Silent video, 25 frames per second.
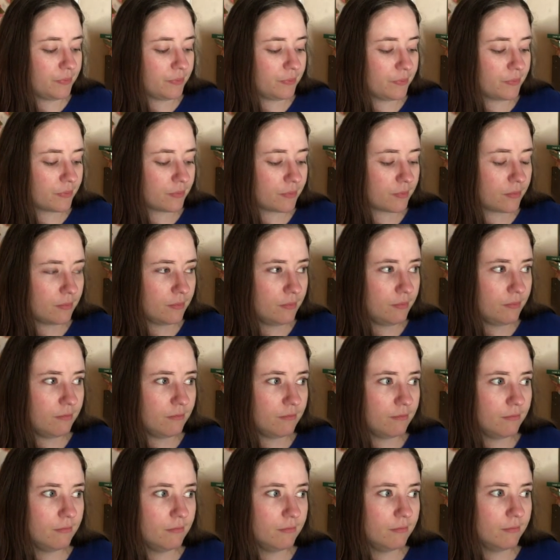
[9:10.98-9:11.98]

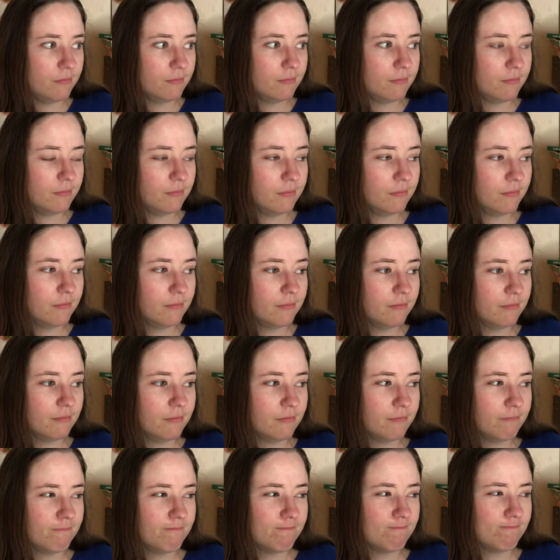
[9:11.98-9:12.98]

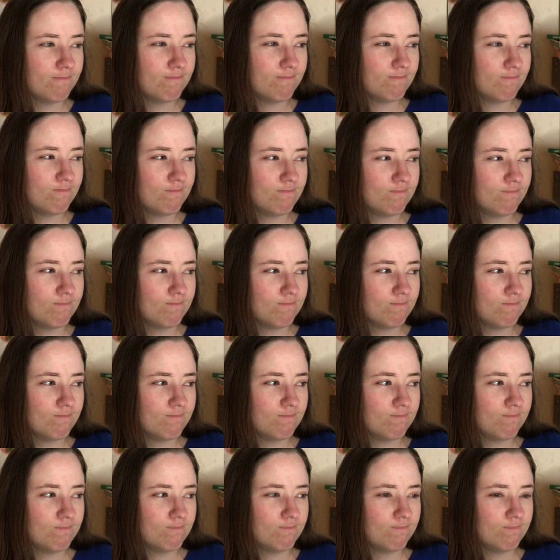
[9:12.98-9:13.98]

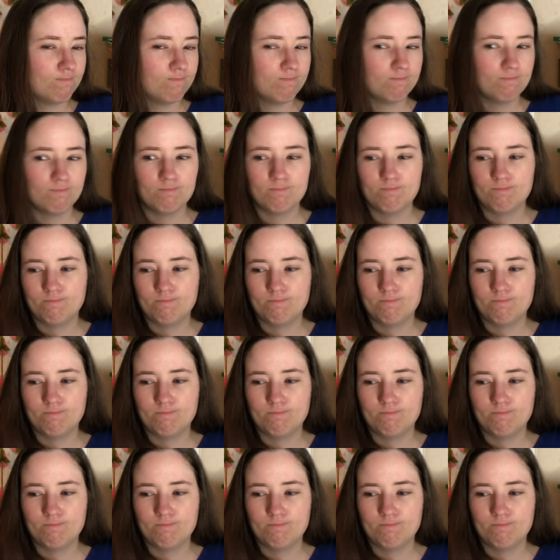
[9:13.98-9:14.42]
(silence)